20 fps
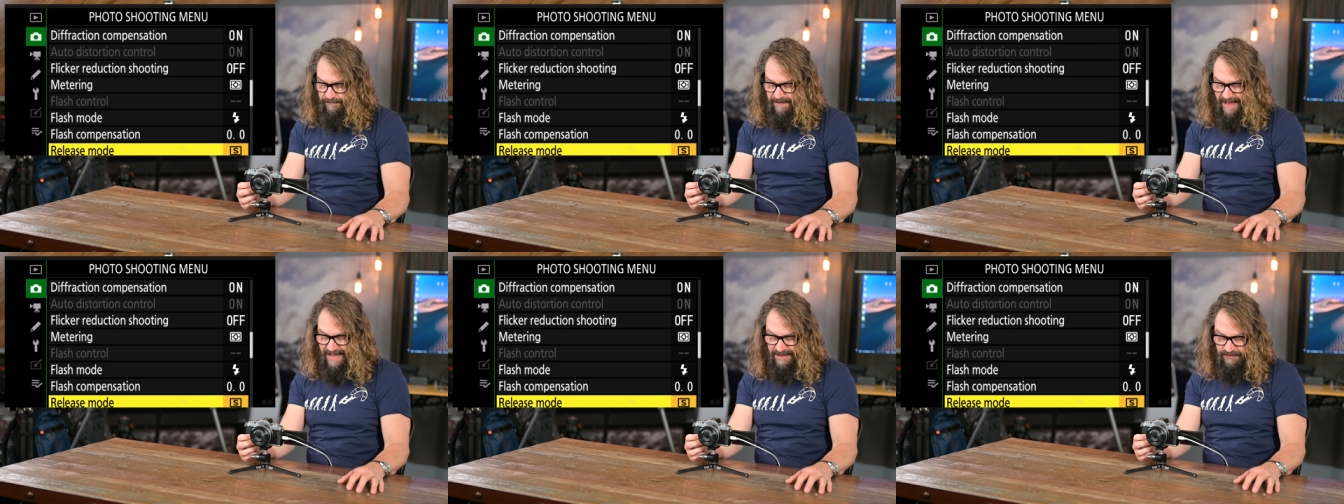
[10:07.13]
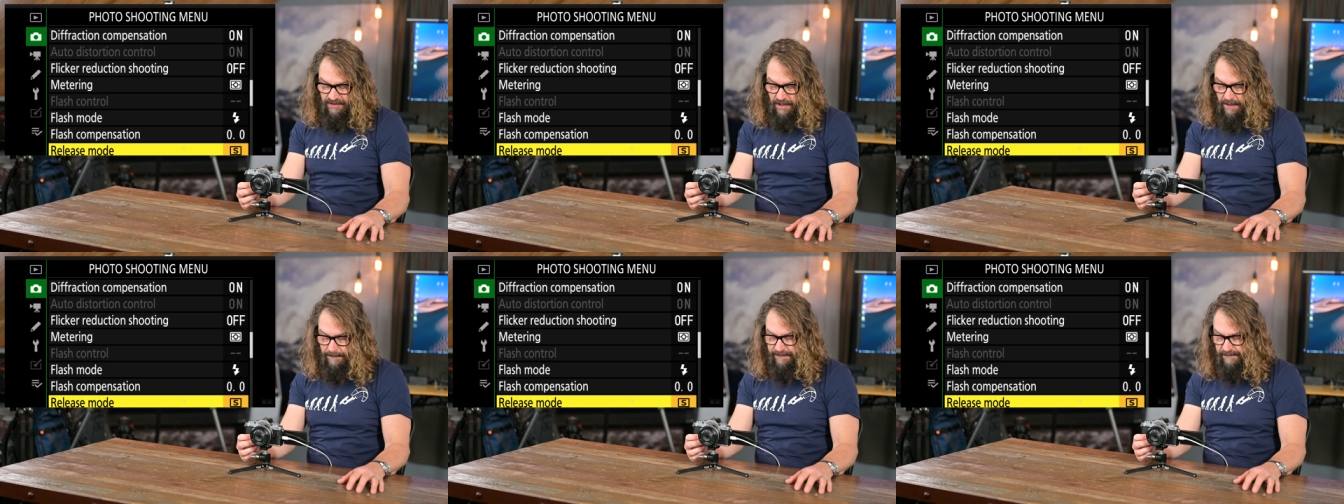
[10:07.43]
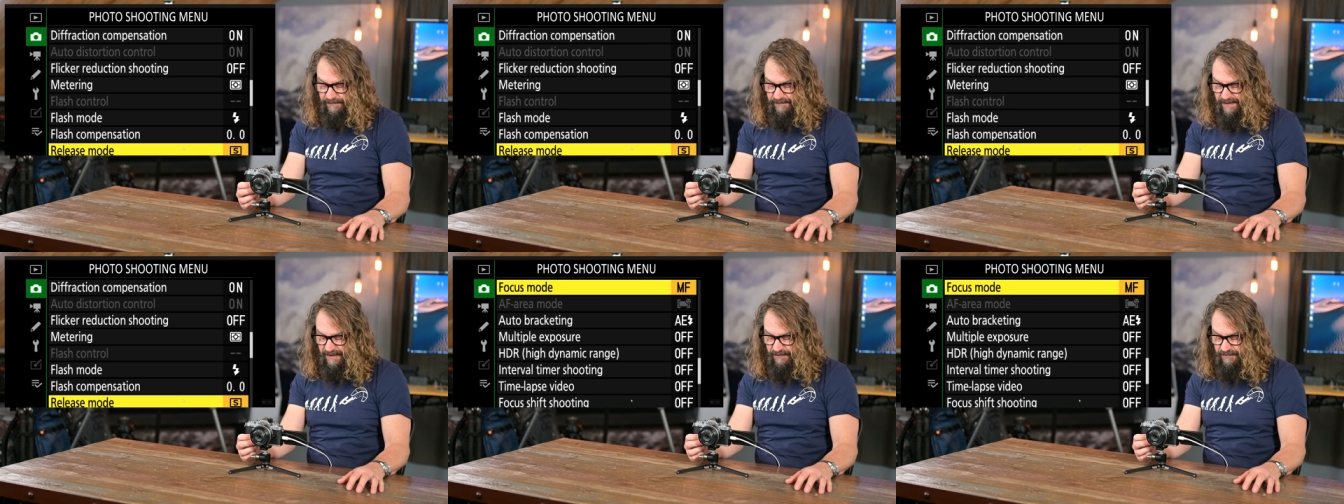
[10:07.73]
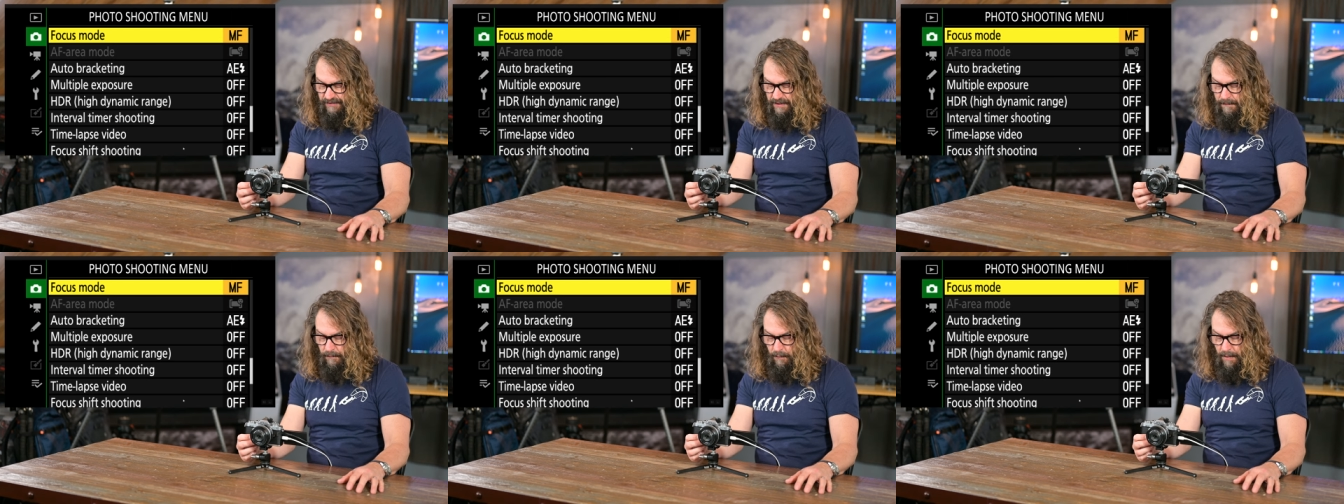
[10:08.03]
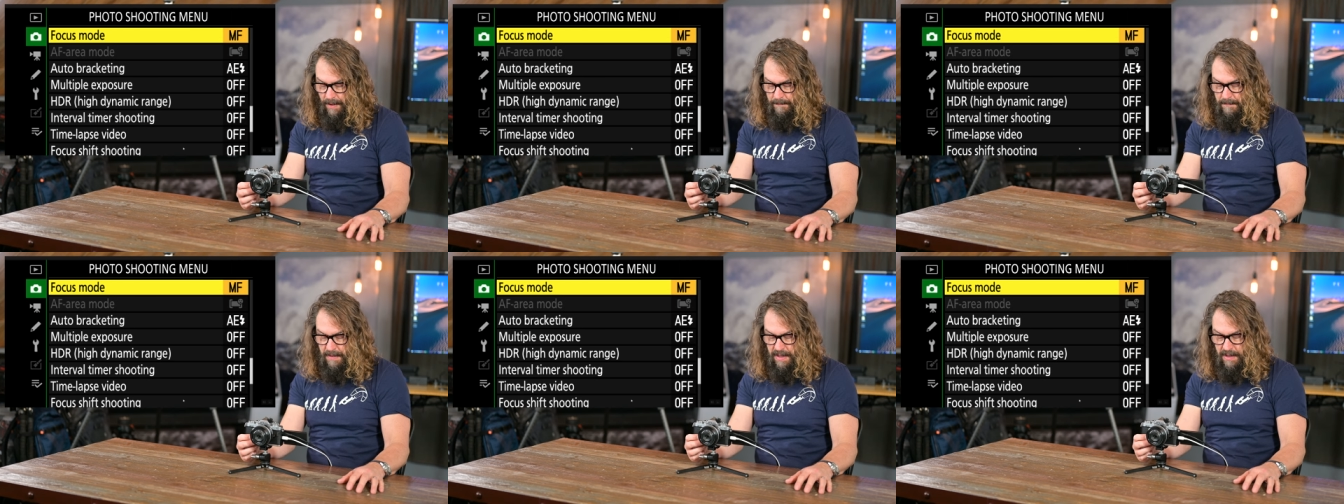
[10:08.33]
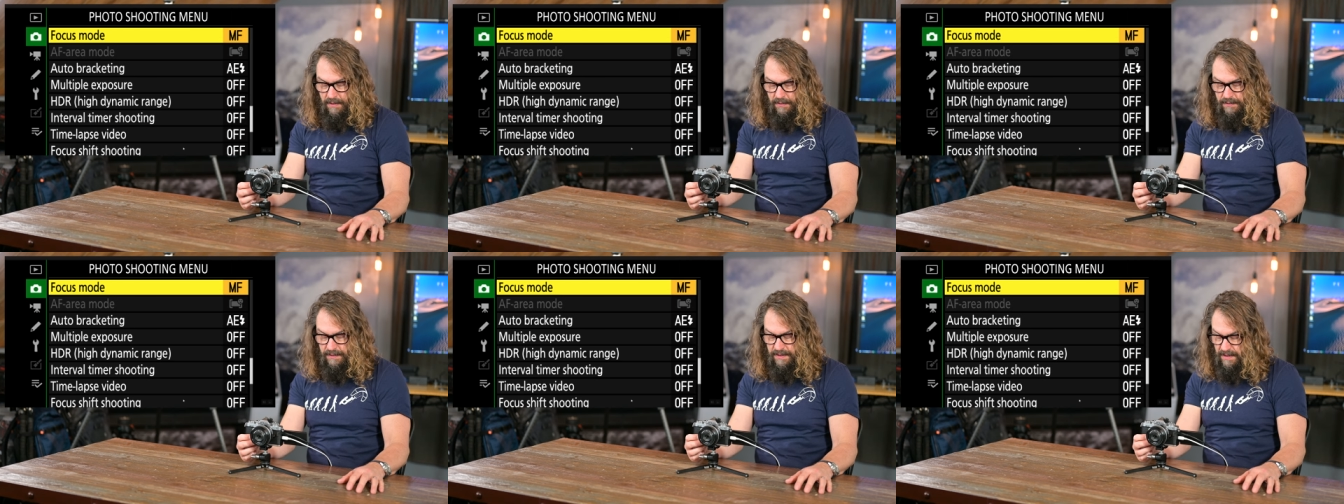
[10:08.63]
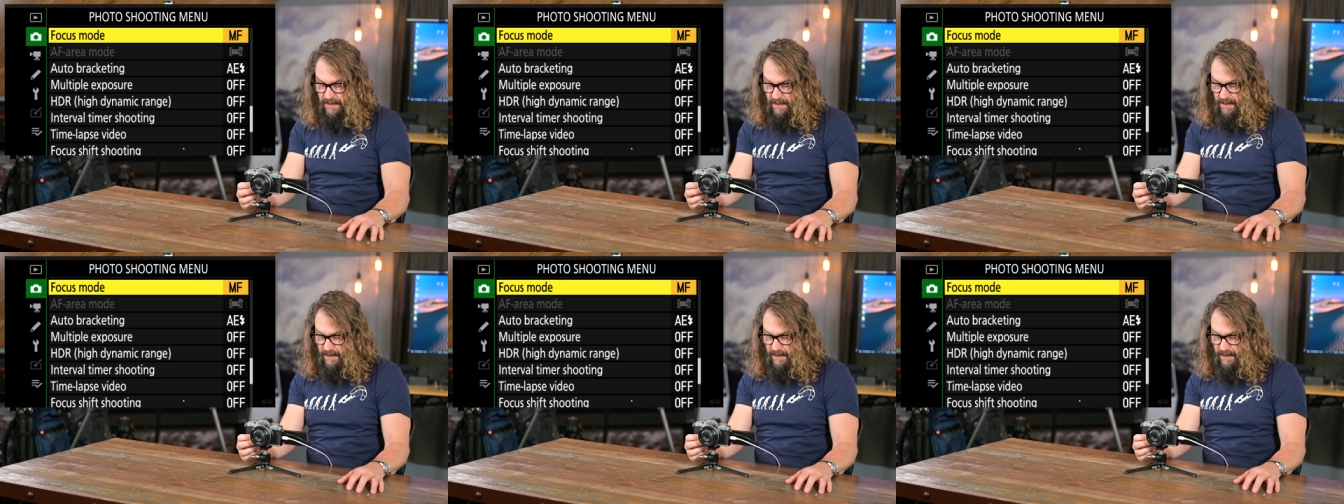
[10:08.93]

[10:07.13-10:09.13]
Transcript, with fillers: Flash compensation in what mode.